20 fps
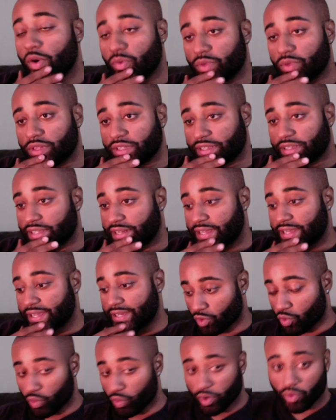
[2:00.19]
we looking
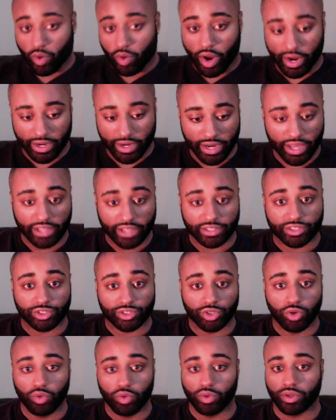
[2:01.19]
at it, we right
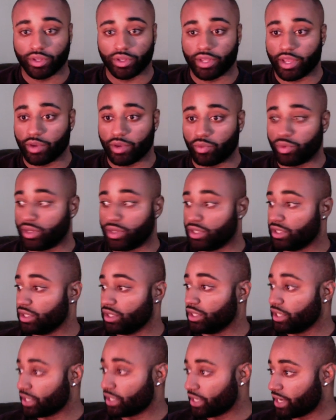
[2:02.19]
next to it, and we
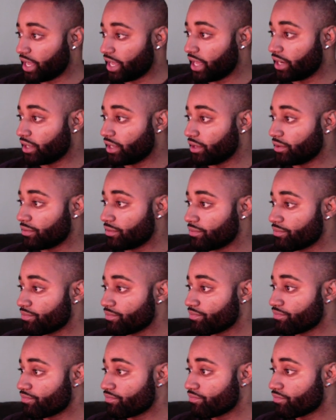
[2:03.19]
looking at it
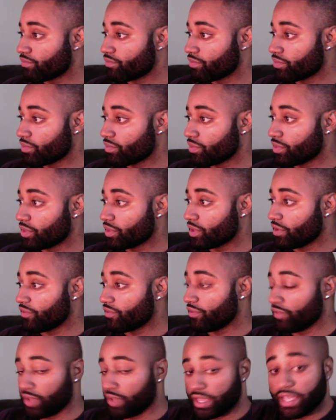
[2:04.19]

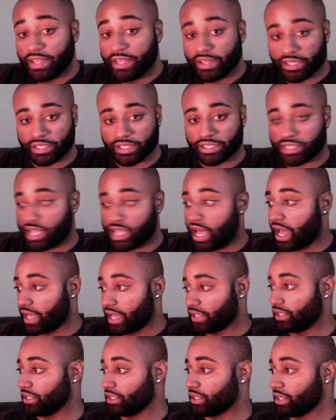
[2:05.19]
in the
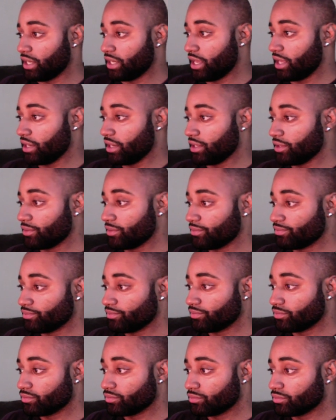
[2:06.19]
sky, looking at it.
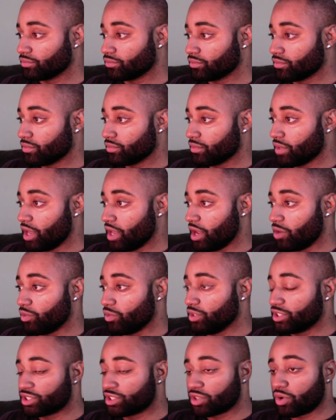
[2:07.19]

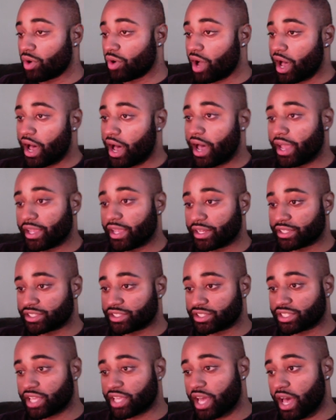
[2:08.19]
And we so high in the
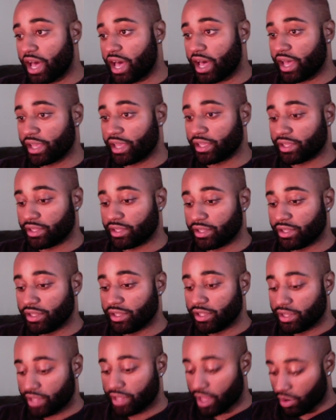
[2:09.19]
sky,
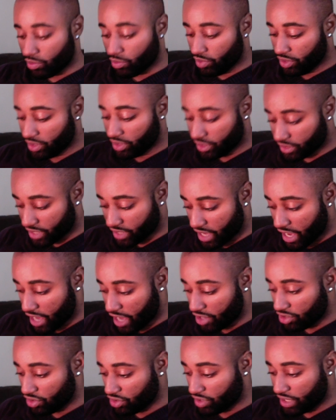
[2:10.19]
we look
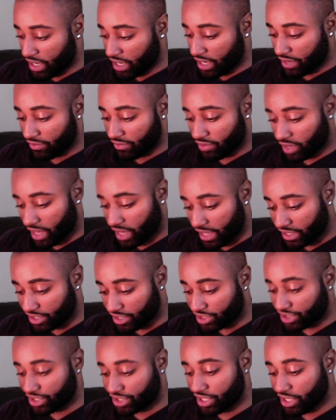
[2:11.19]
down, you can't even
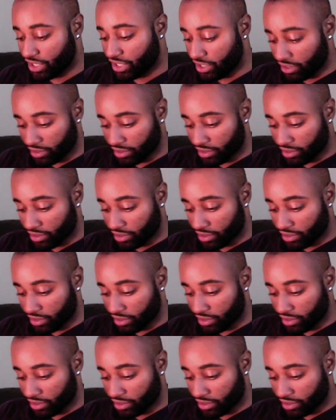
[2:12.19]
like see